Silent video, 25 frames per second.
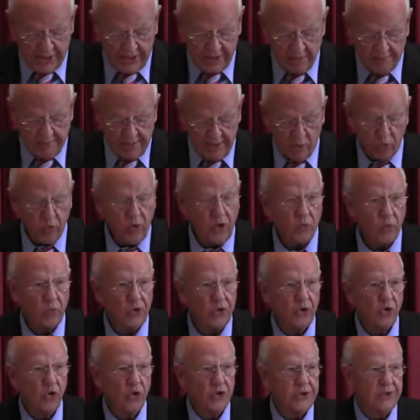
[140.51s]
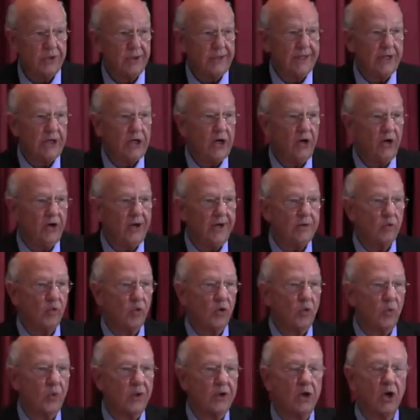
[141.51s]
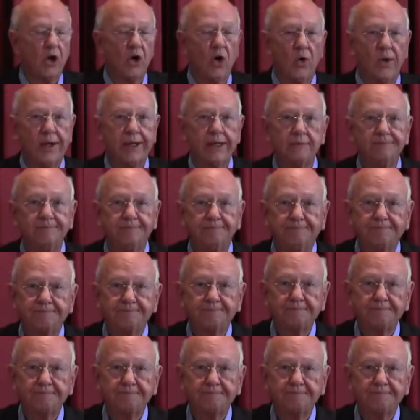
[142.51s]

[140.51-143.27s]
it's telling about what we're going to inherit, where we're going.